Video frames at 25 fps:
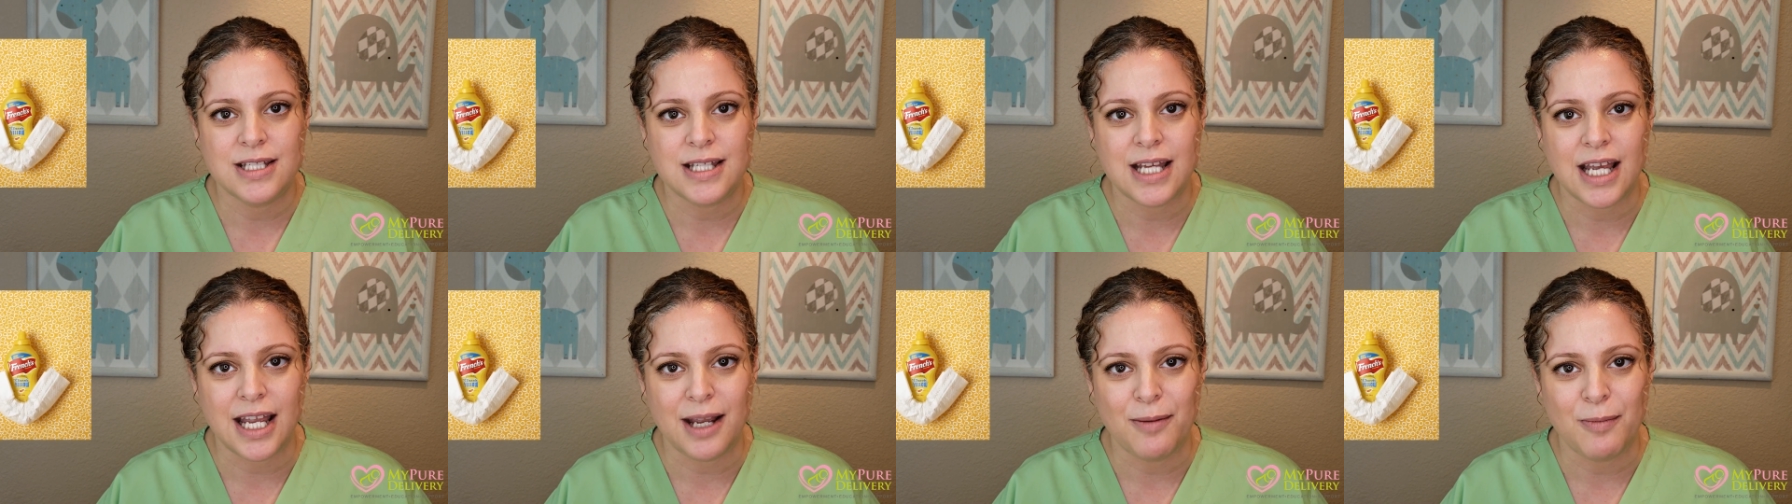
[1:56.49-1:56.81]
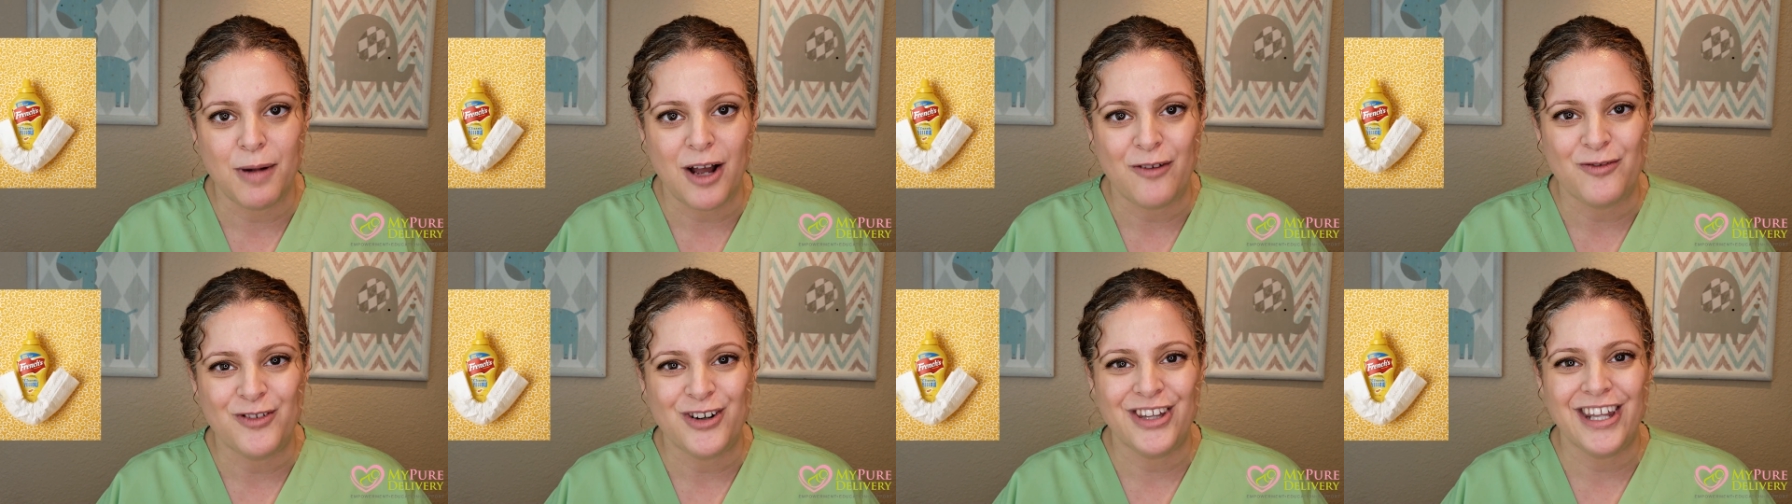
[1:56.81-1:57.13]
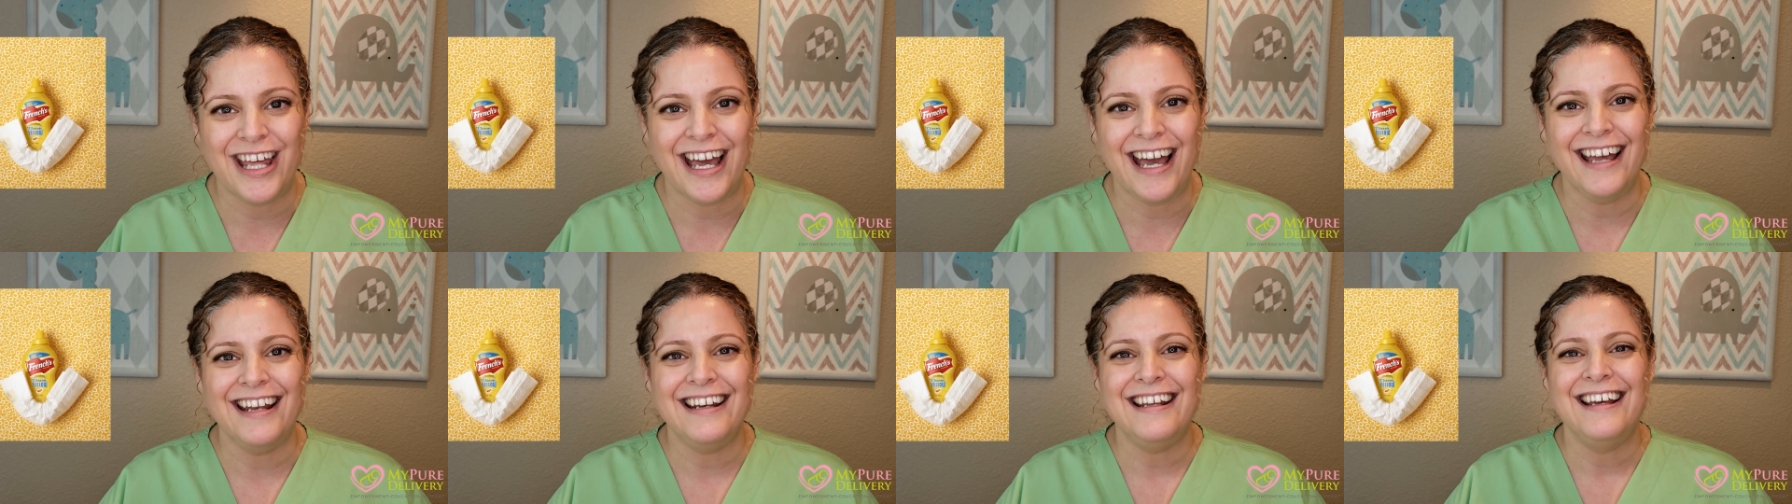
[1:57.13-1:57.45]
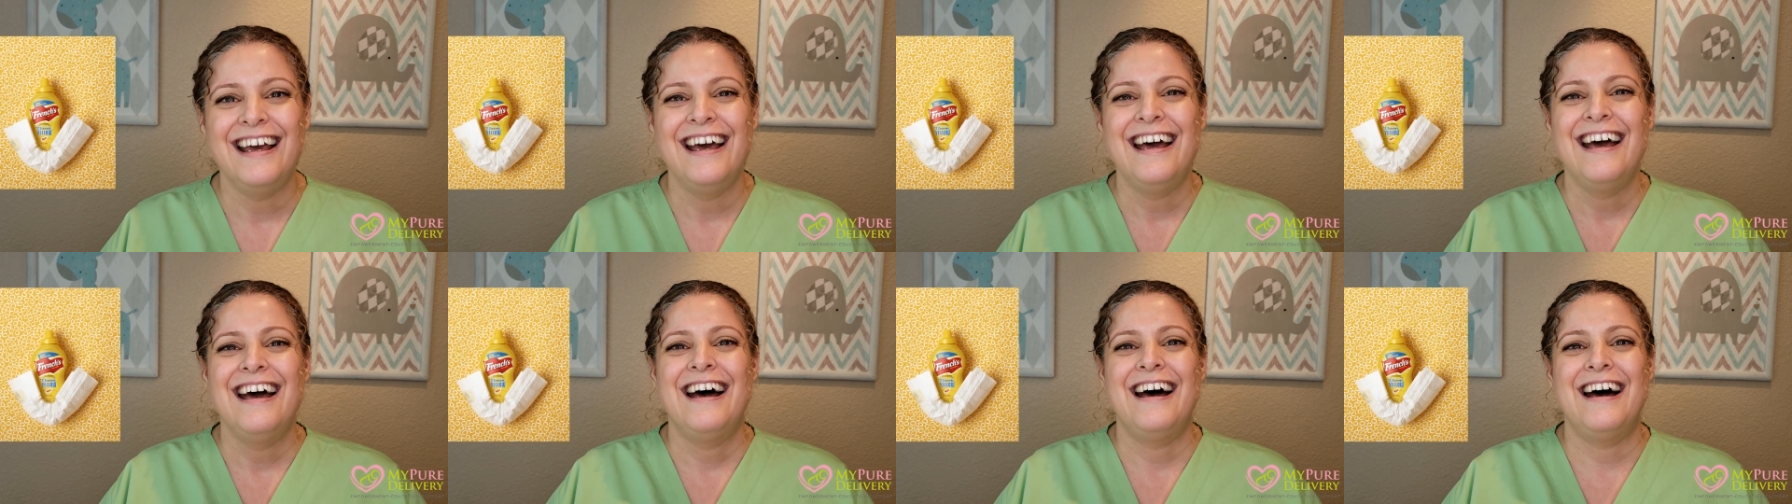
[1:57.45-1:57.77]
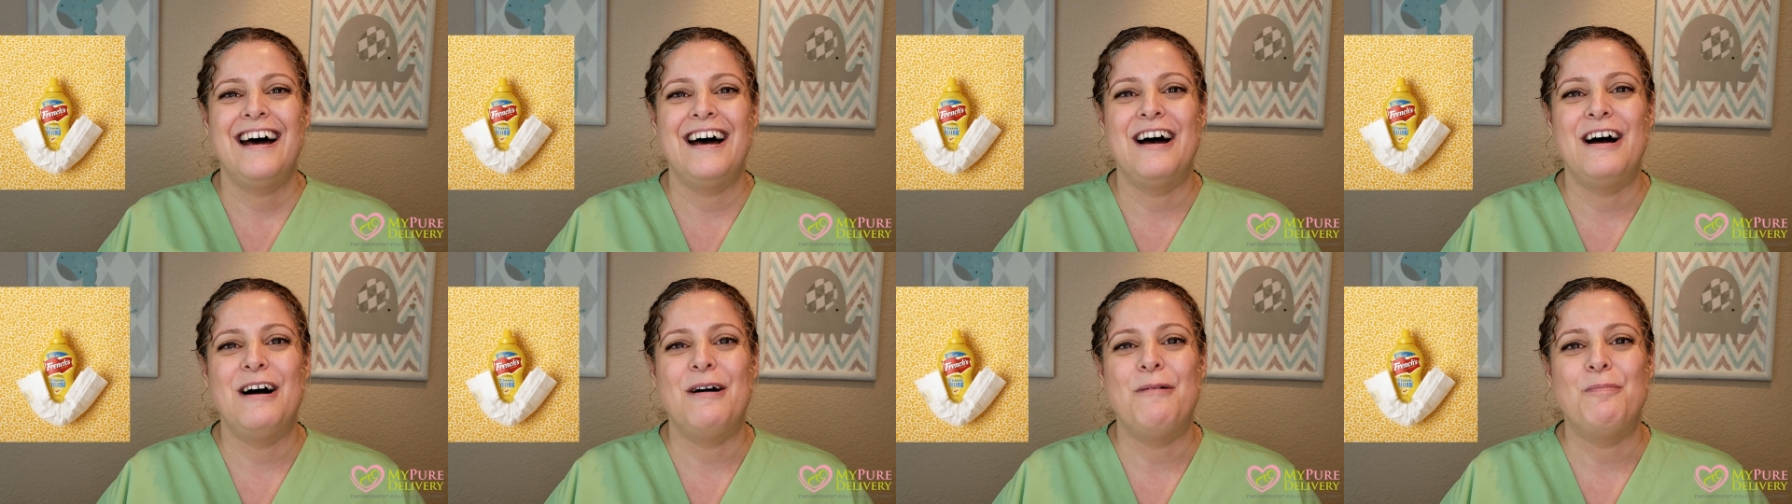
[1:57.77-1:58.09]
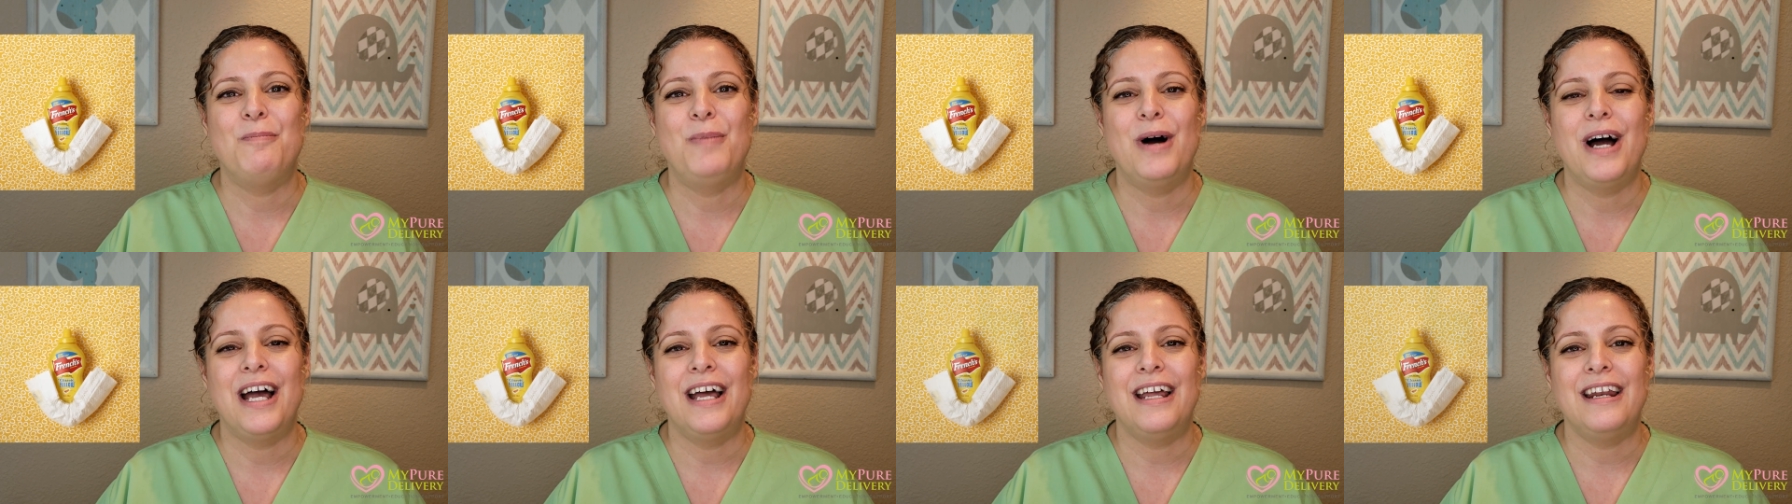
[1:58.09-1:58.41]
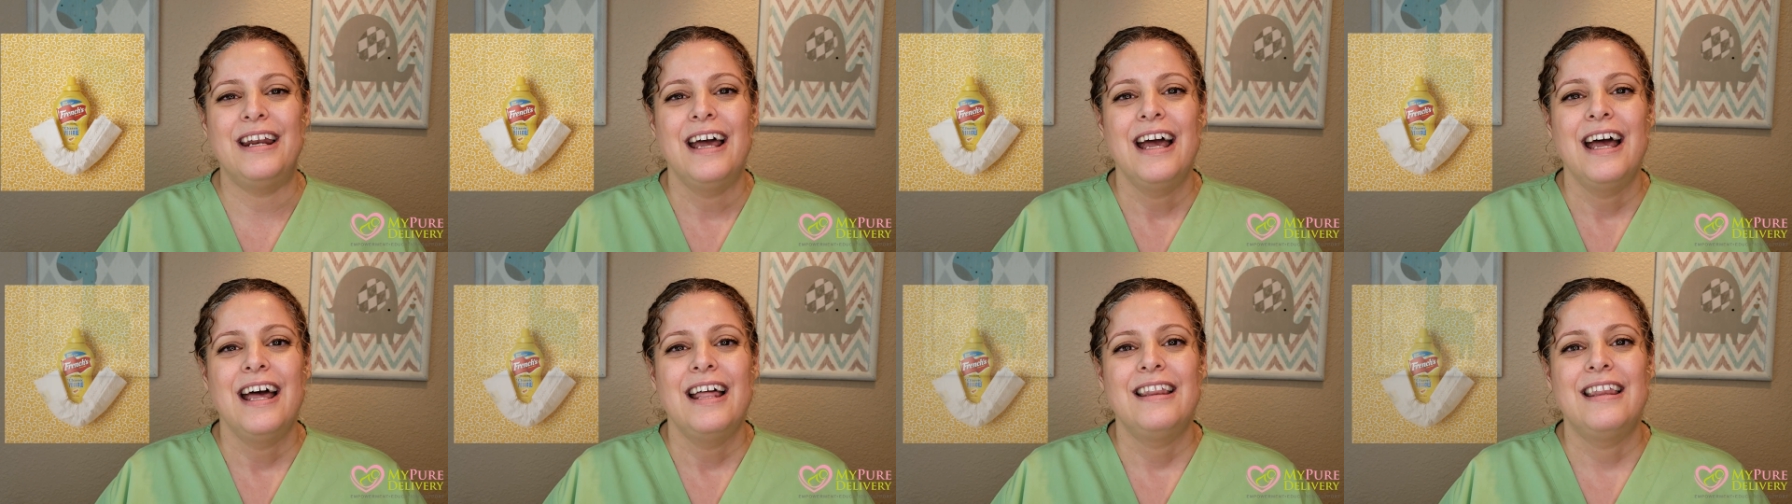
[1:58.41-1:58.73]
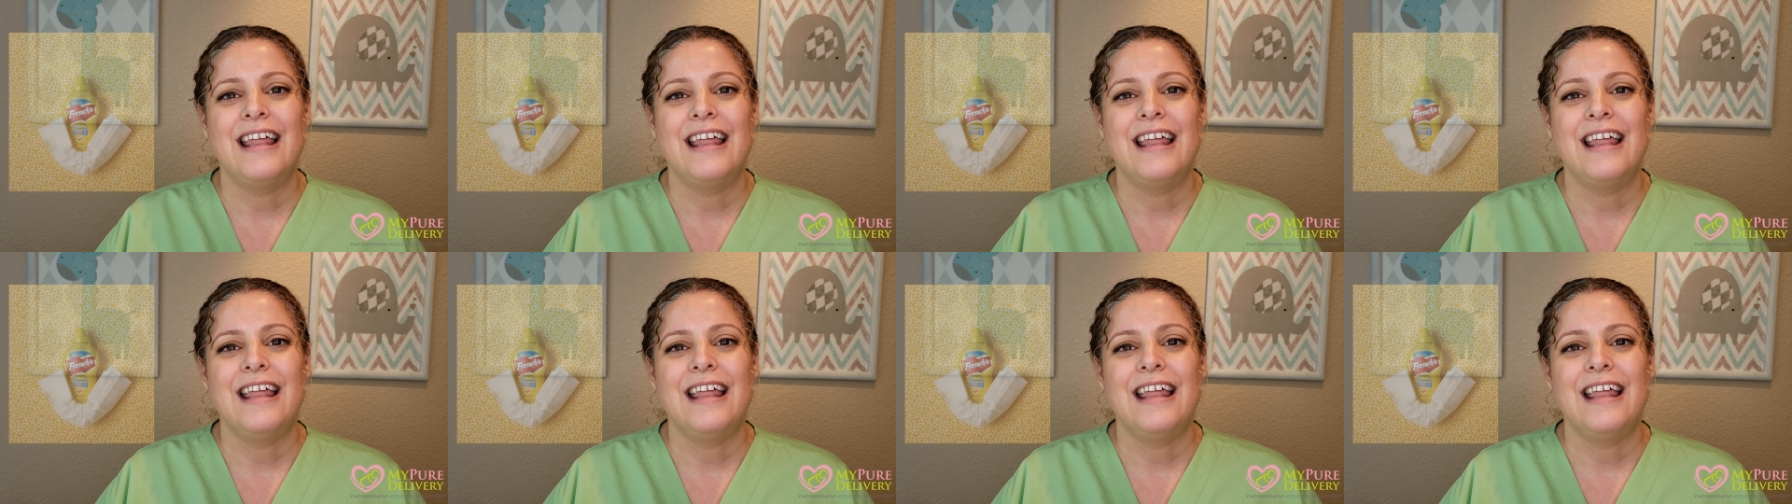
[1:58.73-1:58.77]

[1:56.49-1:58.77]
same after that, but